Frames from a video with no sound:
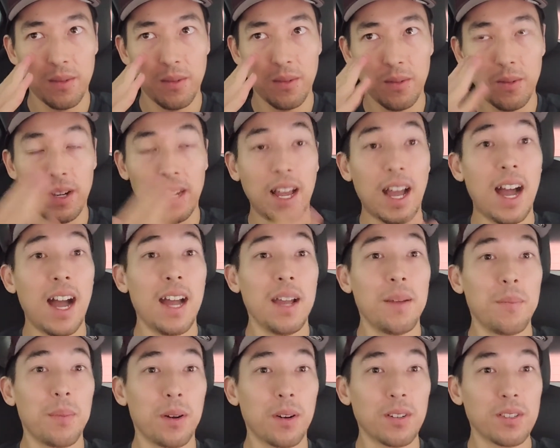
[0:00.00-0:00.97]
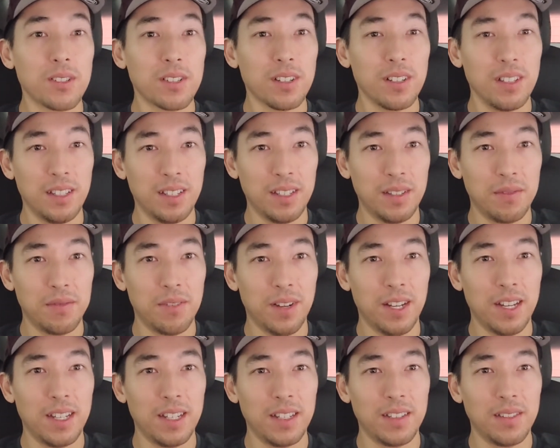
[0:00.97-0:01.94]
what I personally
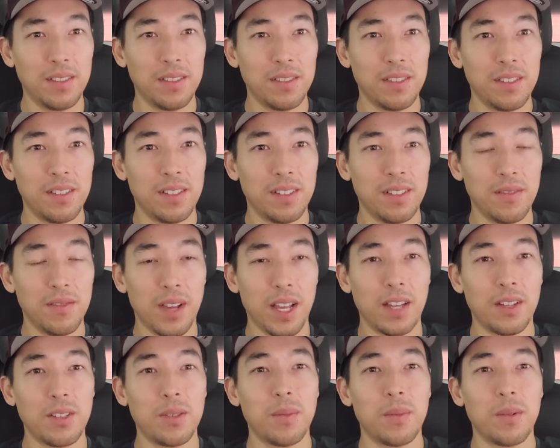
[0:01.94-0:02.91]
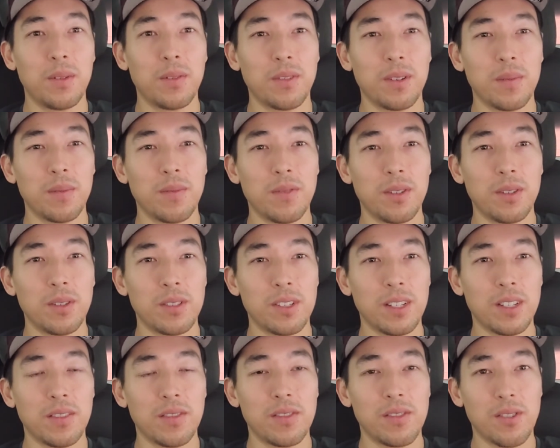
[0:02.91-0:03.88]
find valuable from full
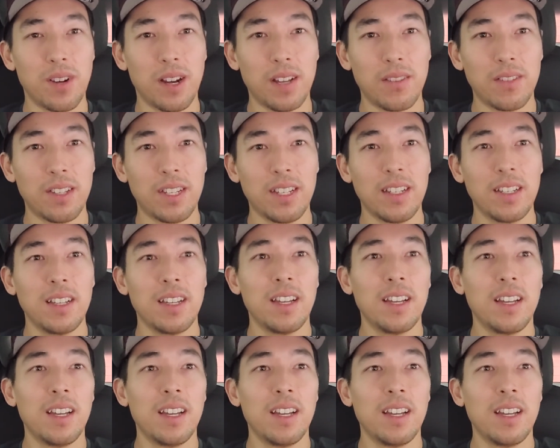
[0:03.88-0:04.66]
self-driving